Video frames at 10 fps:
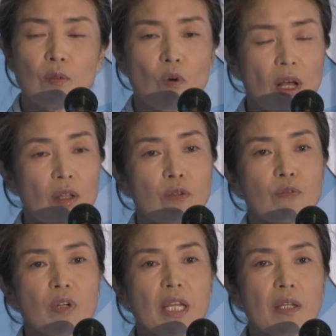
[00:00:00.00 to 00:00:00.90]
Well,
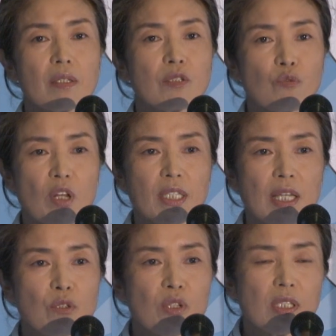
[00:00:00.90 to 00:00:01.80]
three
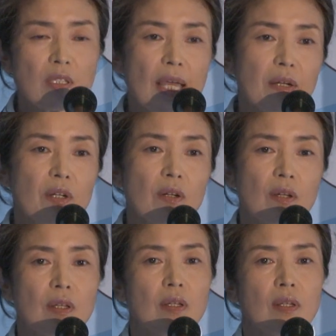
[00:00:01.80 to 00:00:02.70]
centuries later,
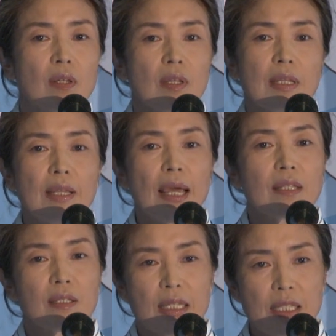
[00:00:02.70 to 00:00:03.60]

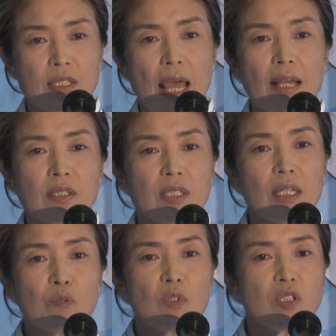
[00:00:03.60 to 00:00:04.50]
that exact
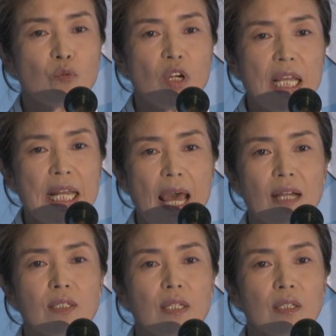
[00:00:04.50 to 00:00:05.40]
scene was
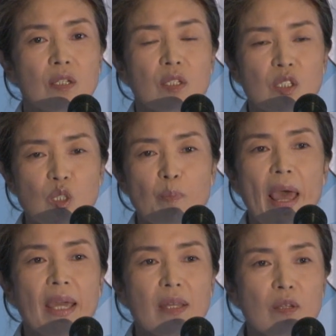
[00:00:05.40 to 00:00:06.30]
reenacted
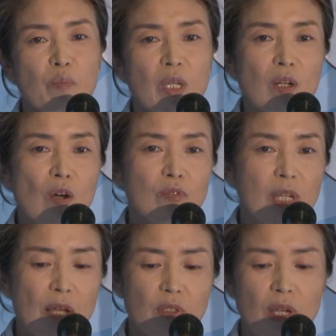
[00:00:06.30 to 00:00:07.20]
smack in the middle of
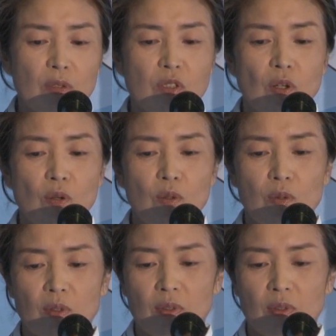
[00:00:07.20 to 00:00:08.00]
downtown Seoul.